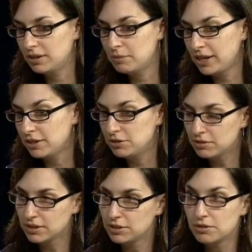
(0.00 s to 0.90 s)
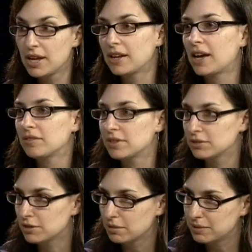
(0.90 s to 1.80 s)
Maya, you can't have
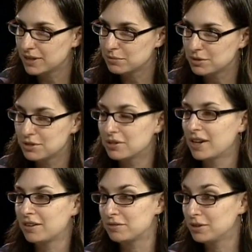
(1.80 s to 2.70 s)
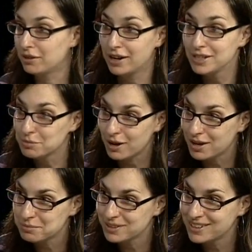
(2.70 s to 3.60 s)
those cupcakes, but you can have your ice pop.